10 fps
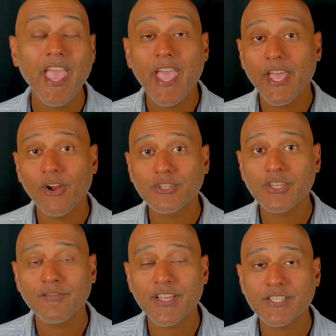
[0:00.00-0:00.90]
It
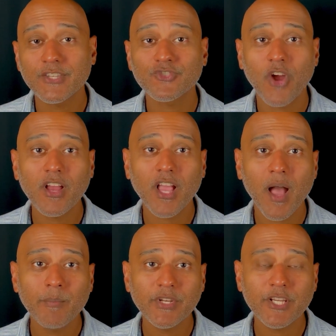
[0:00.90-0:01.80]
also faces strong
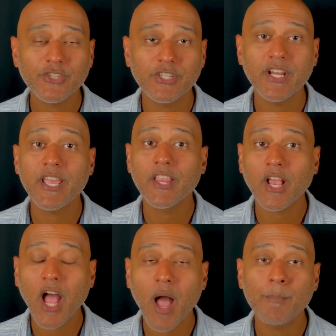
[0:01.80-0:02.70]
competition in the
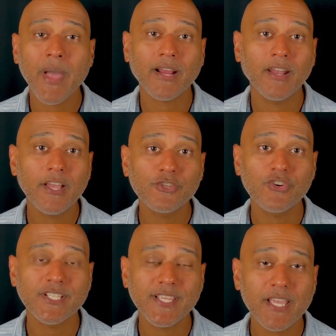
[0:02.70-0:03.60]
compact
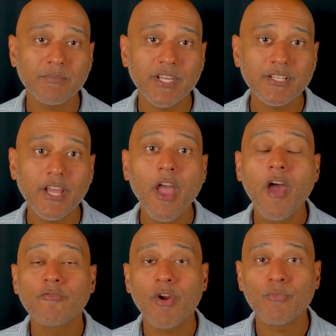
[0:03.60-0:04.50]
luxury segment
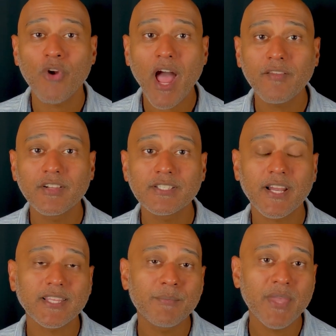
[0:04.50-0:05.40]
from rivals
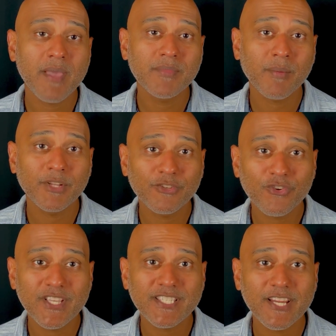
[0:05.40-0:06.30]
like the BMW
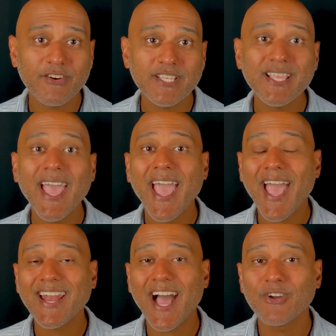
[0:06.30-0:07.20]
3 Series
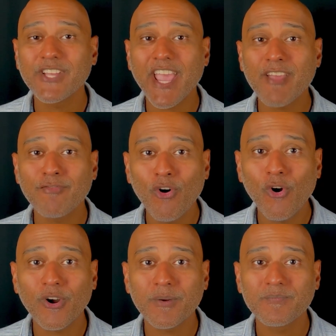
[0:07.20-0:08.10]
and Audi
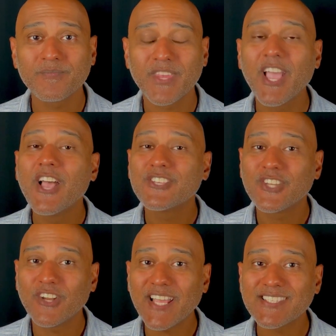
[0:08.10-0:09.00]
A4.
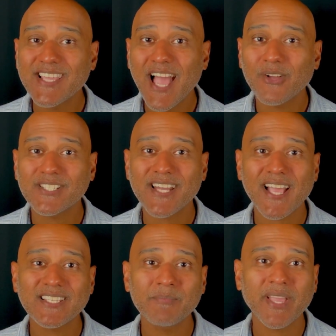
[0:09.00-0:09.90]
So let's see how it
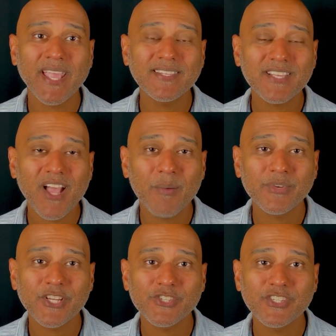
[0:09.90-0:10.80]
stacks up against the
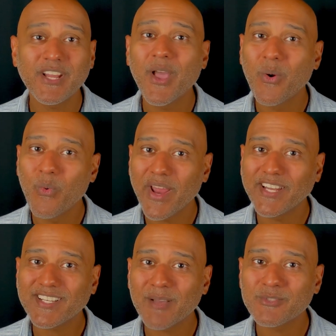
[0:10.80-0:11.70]
competition when
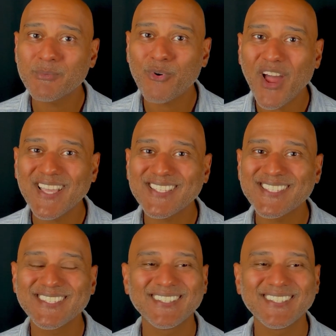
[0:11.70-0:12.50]
it comes to price.